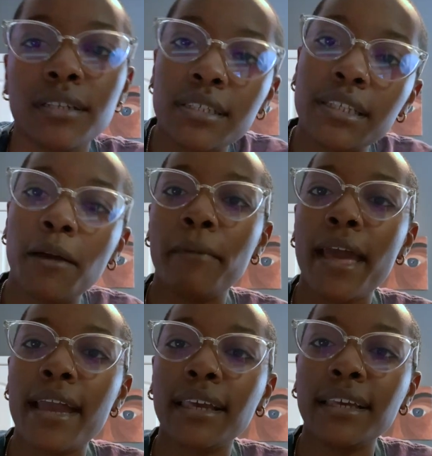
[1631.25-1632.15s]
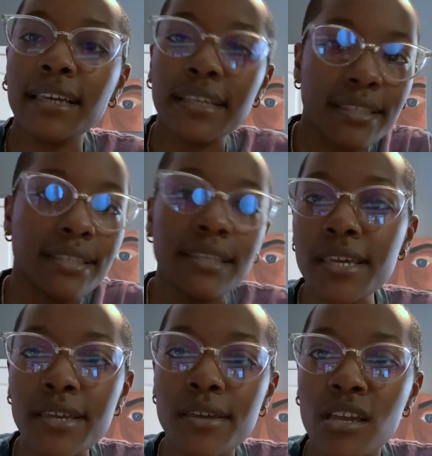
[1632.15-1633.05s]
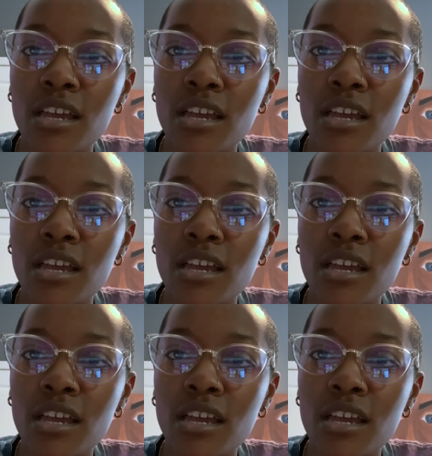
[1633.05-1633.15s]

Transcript: to step back and see